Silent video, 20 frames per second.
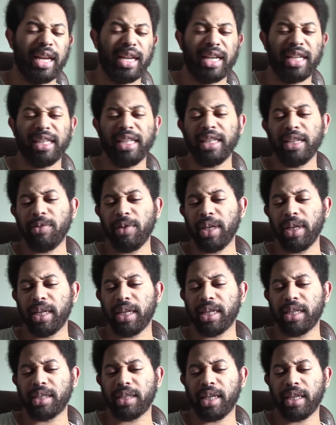and I think they really
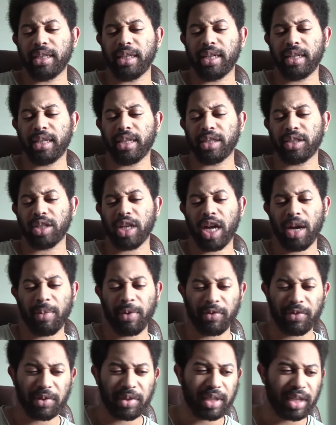did a good job
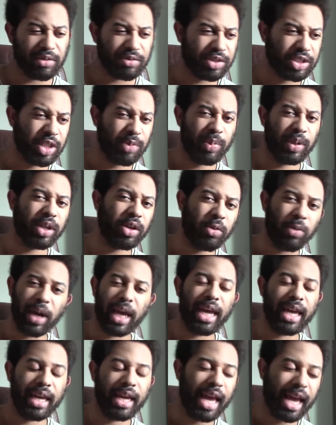of chipping
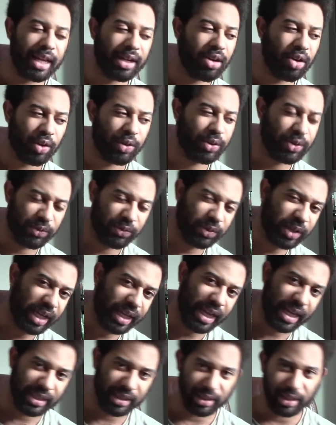away at Arthur
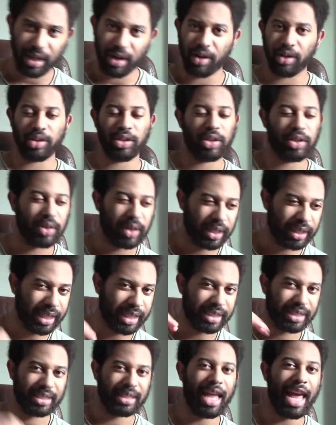Fleck as a character, and,
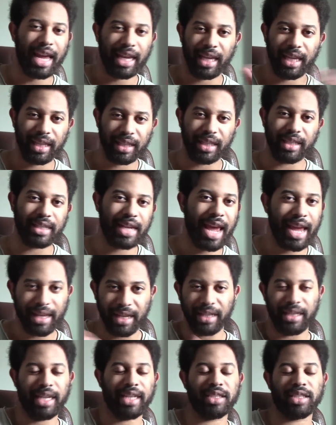like, stacking the deck
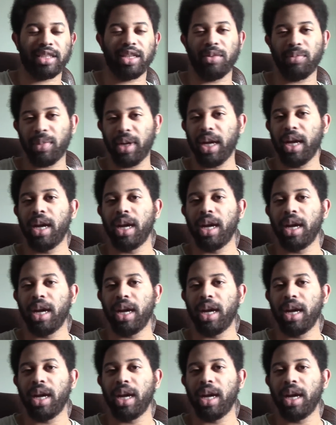against him